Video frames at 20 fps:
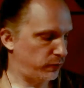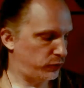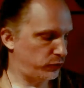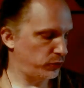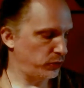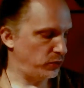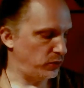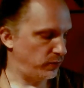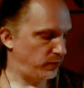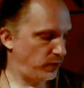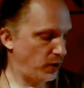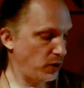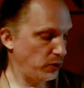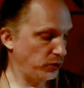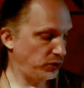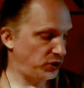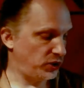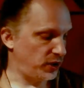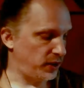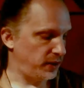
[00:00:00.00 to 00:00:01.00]
true
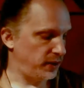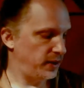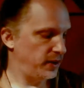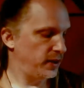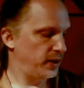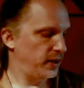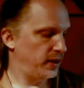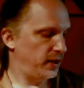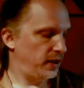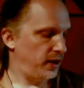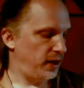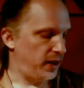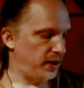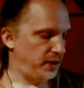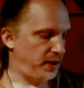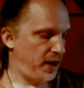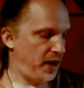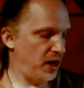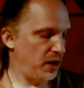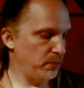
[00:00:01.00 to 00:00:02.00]
devotion, it
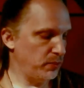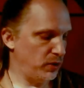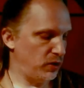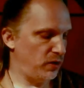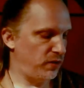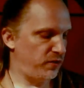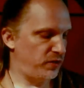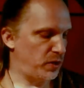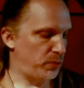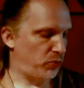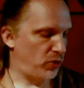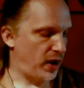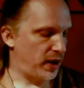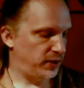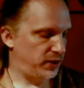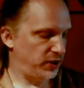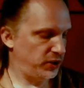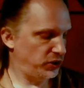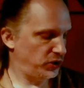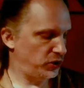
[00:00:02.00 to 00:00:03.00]
can move the
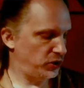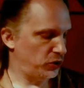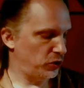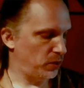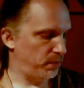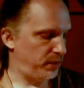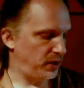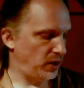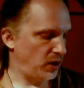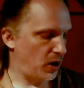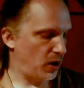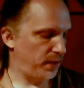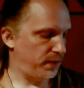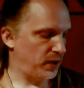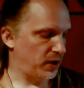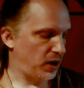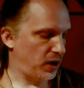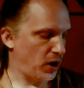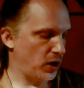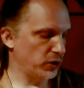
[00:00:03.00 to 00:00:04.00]
practitioner beyond
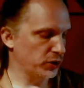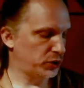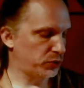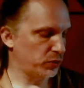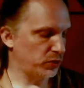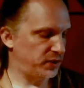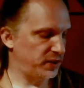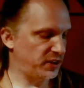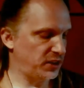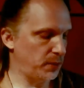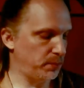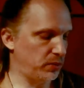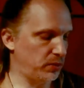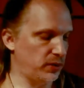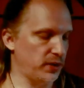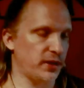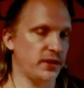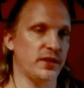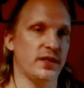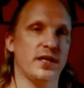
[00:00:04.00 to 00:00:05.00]
the cultural
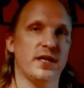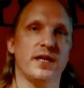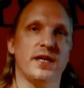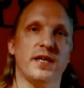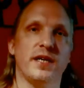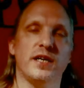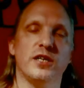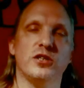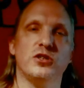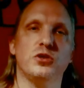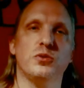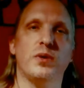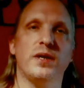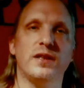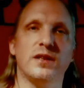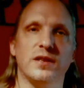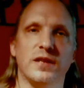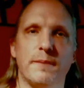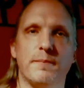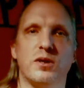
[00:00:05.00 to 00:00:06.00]
discipline into a
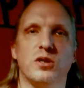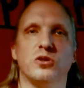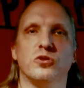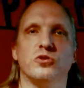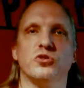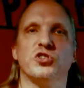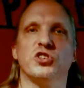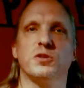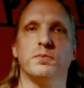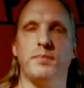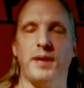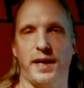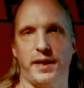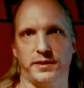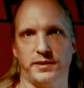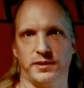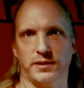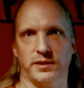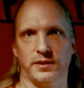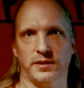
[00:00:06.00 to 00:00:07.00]
liminal
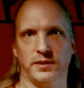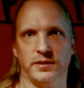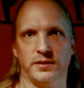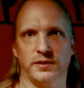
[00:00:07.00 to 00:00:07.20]
space.